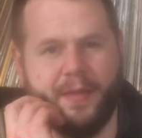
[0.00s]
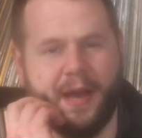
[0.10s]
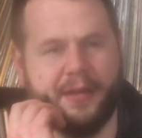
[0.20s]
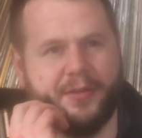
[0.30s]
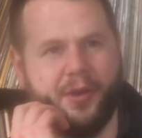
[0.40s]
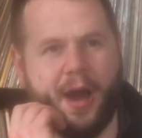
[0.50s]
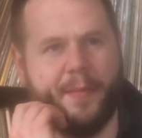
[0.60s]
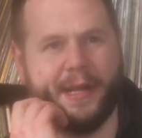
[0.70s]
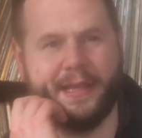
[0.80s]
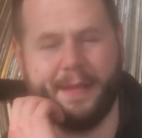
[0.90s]
I don't know how
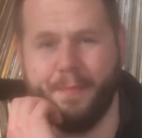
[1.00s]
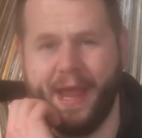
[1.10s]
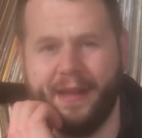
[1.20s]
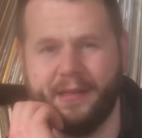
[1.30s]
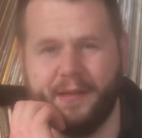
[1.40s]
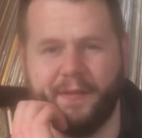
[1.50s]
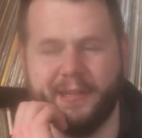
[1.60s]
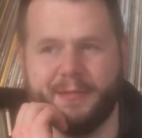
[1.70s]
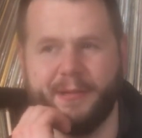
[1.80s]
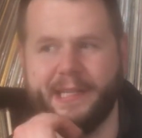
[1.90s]
many they made in the
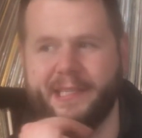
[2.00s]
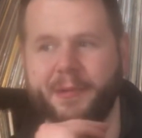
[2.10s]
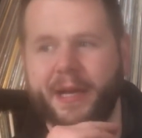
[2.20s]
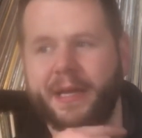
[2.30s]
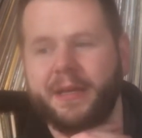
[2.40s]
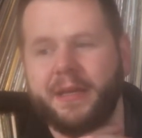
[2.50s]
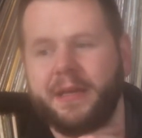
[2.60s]
first place, but